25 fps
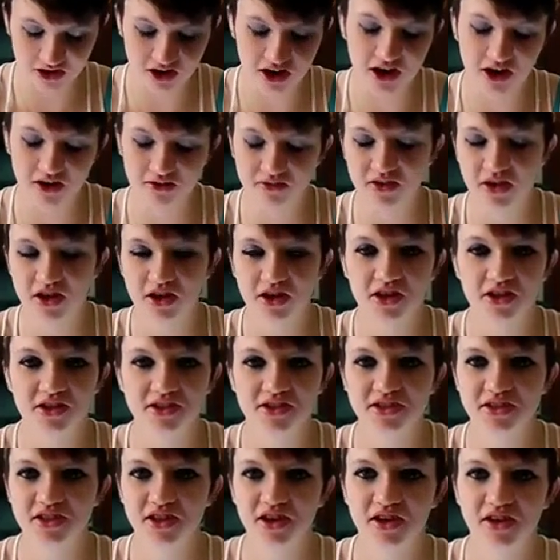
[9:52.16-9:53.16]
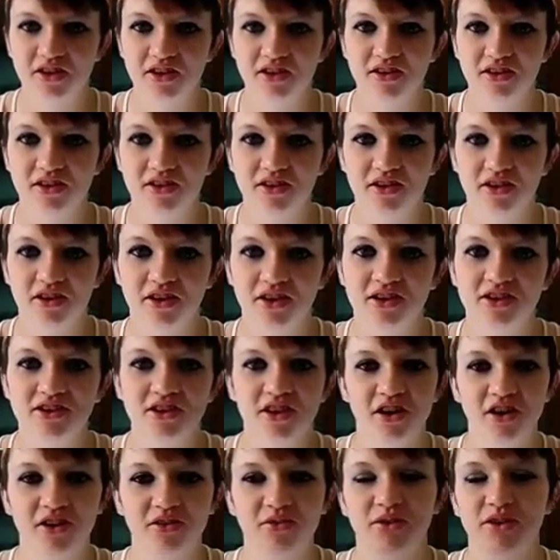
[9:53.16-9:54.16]
you're having. It's like a
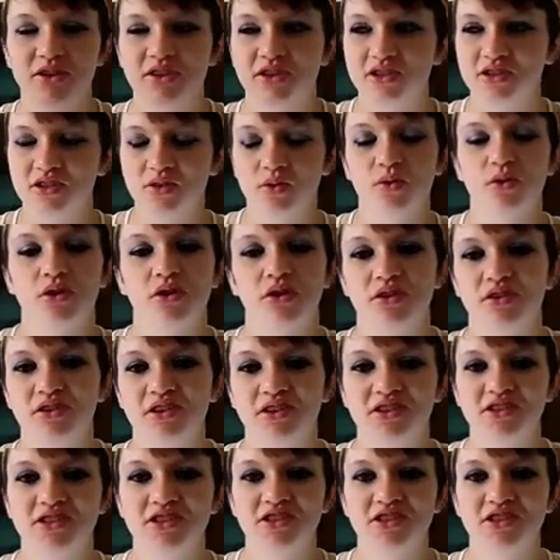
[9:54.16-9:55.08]
dog with a squirrel.